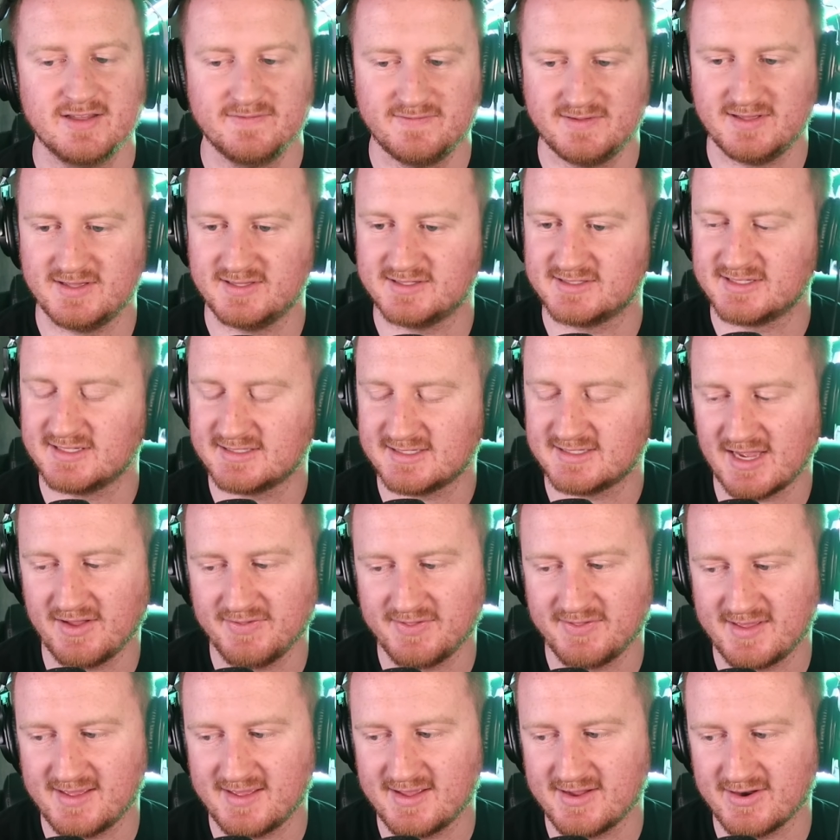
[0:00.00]
If he sits
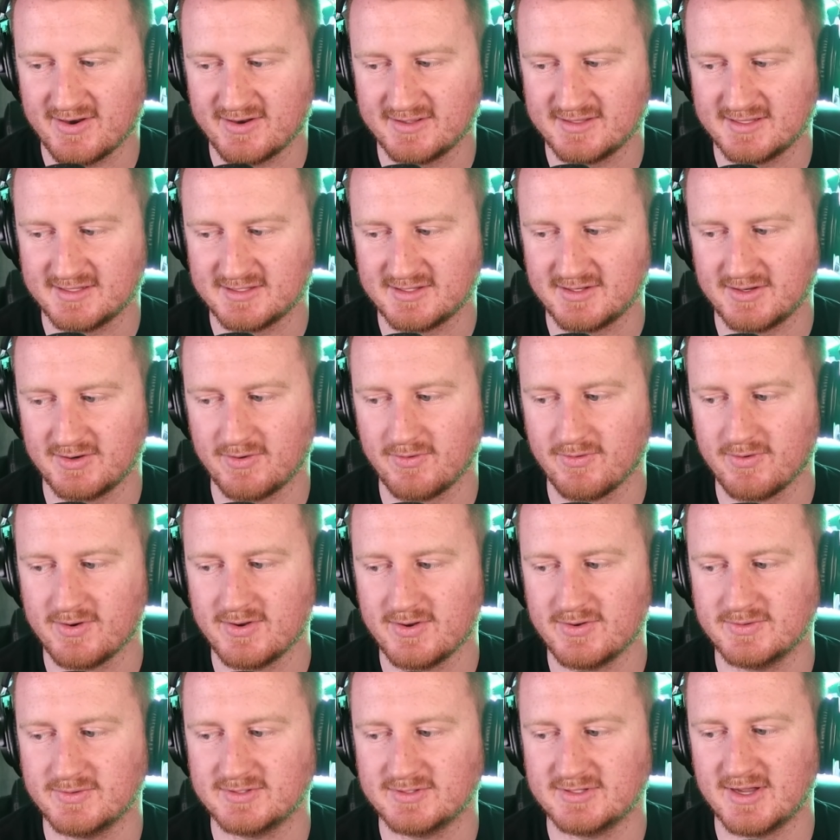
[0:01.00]
out the year, it doesn't
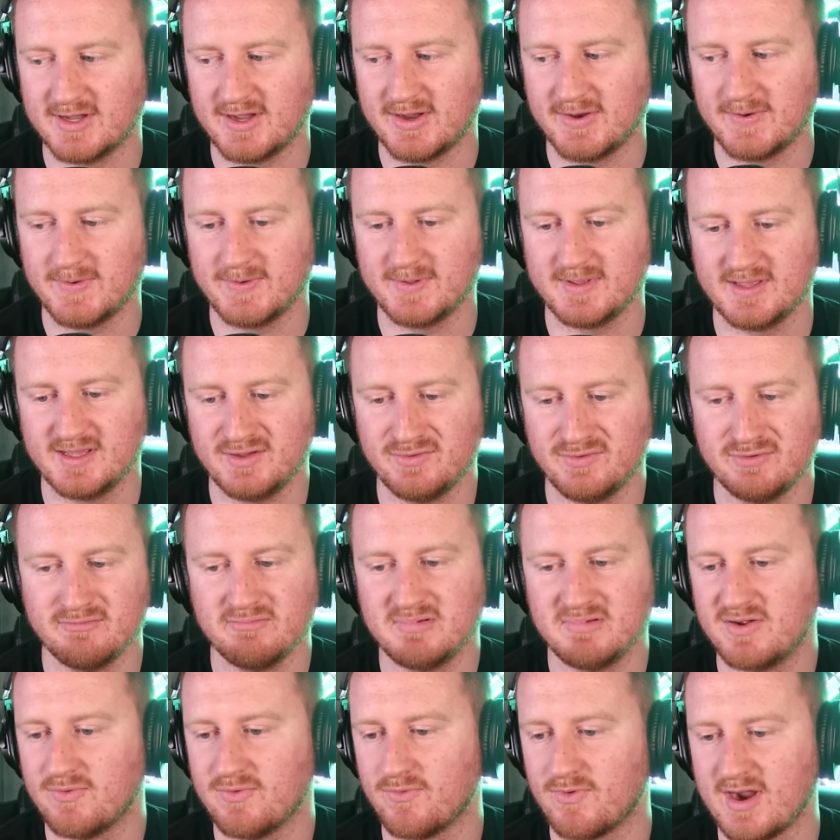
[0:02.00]
accrue. So he
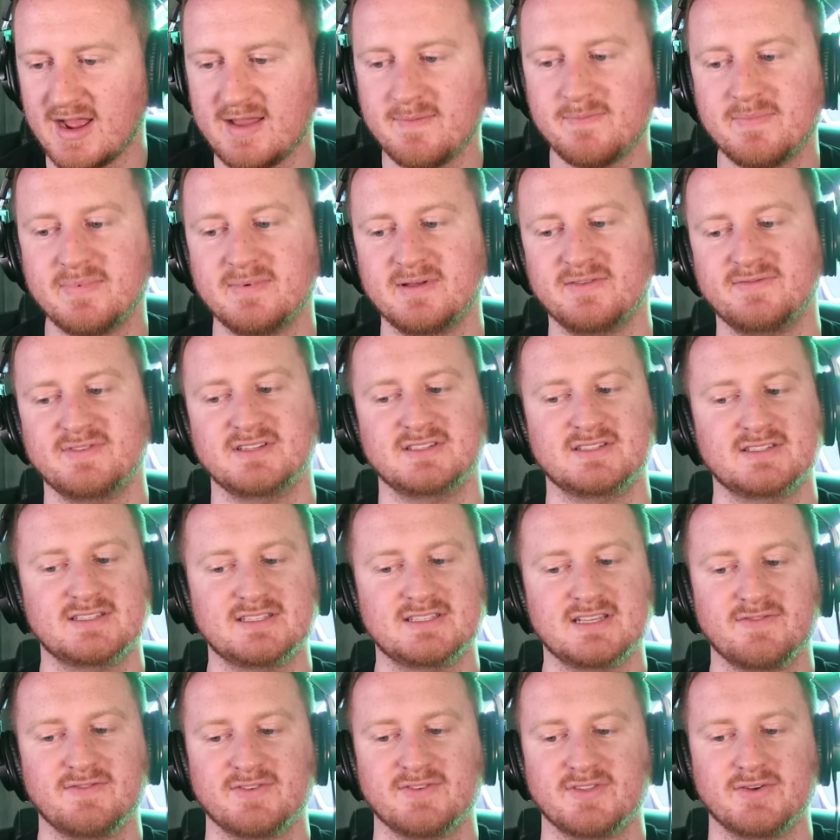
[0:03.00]
would be right. If he
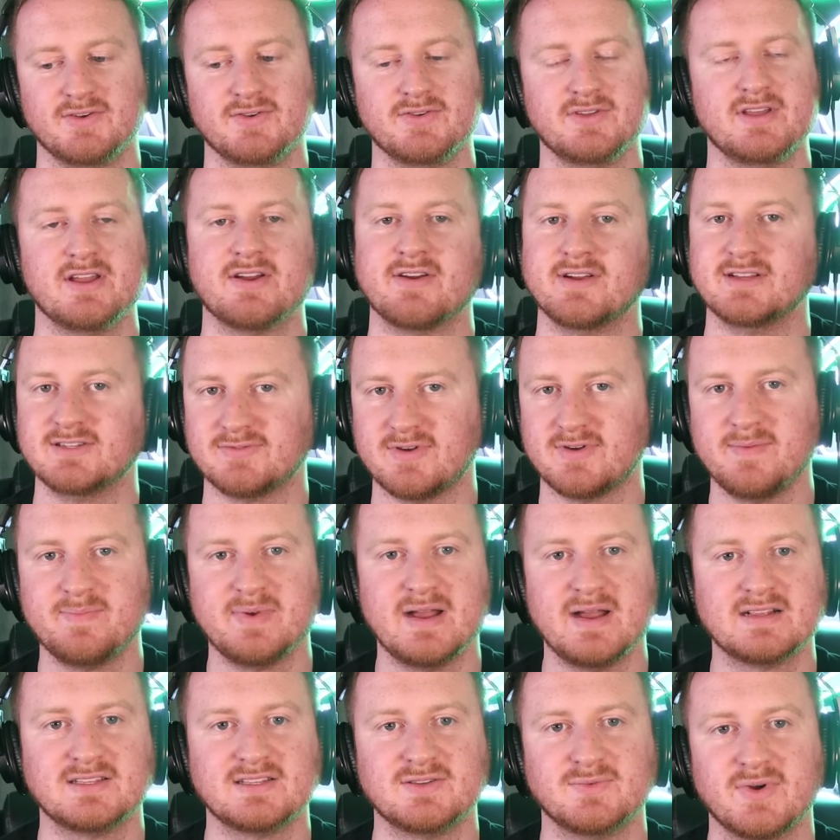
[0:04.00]
sits out for the whole year, he's
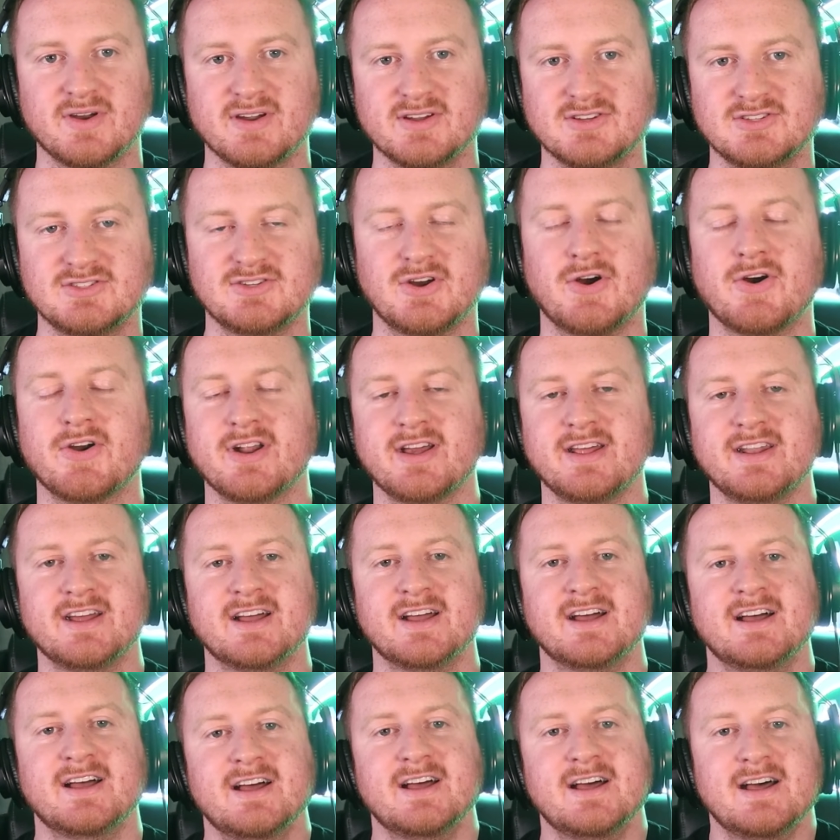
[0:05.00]
right back to where he
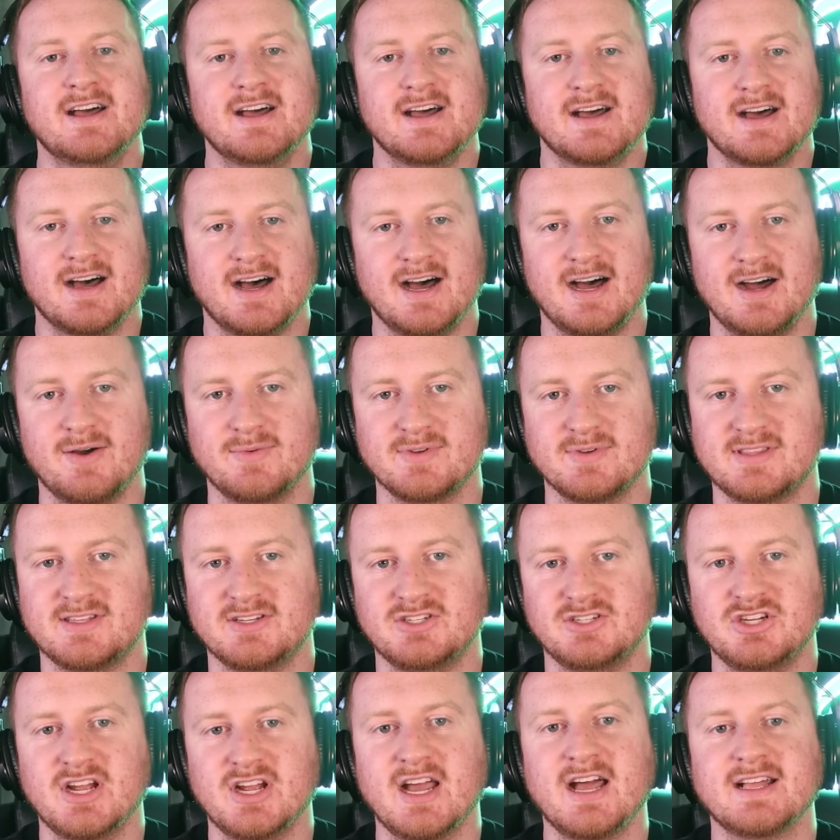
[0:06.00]
started with
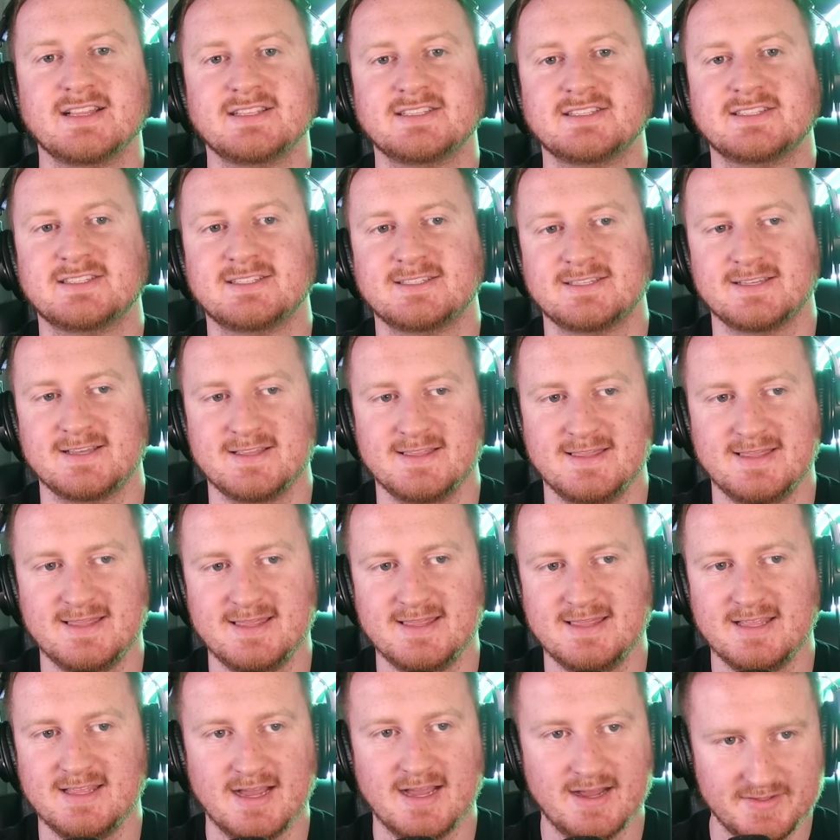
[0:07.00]
the Jets
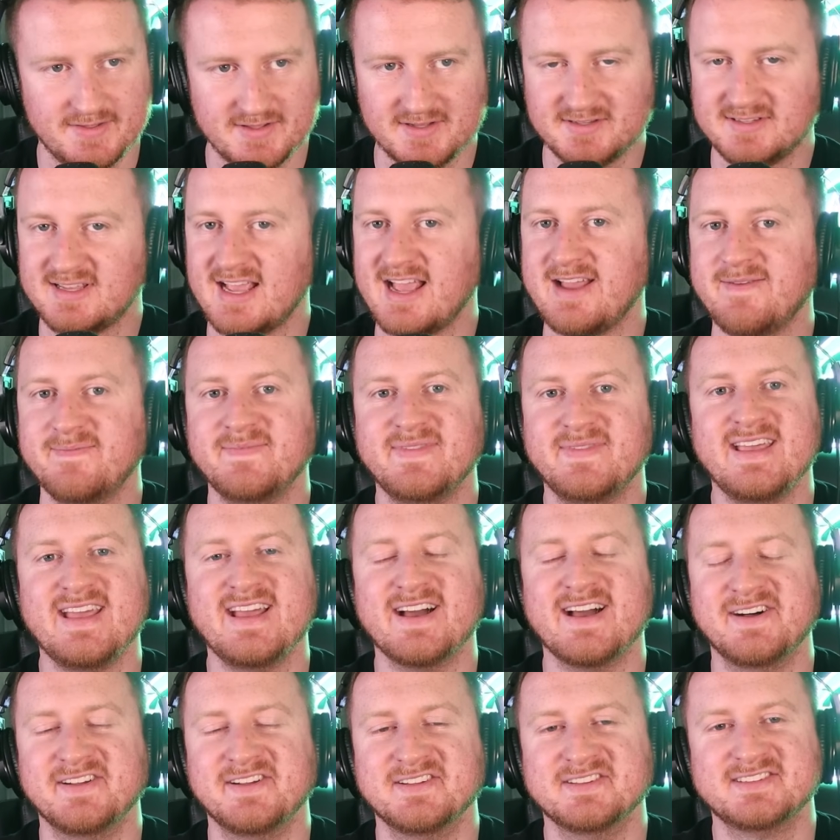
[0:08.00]
on the same
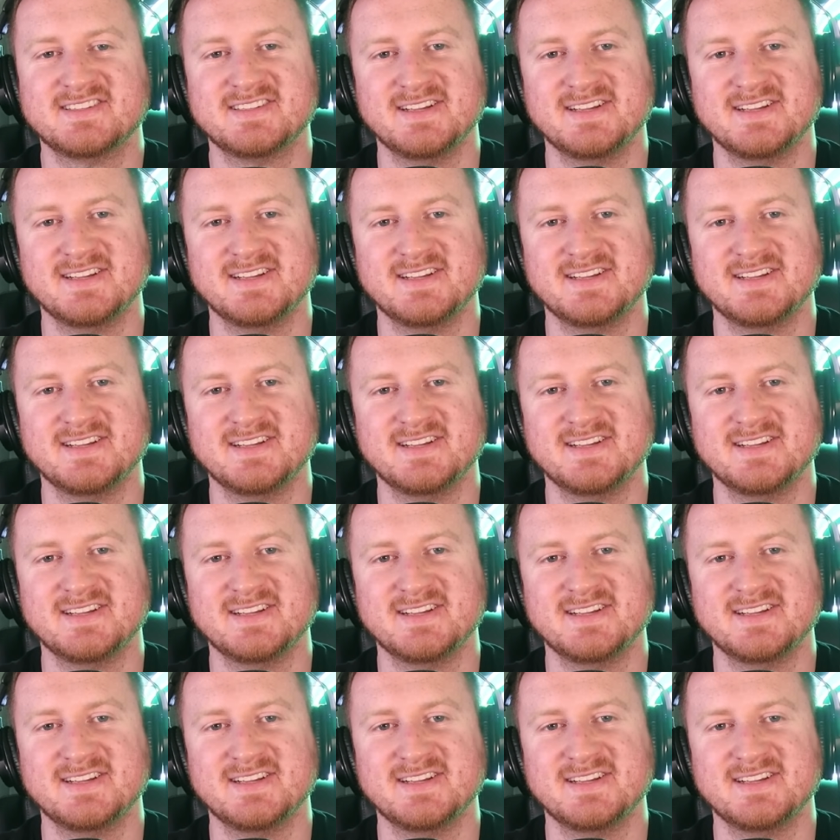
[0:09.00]
deal.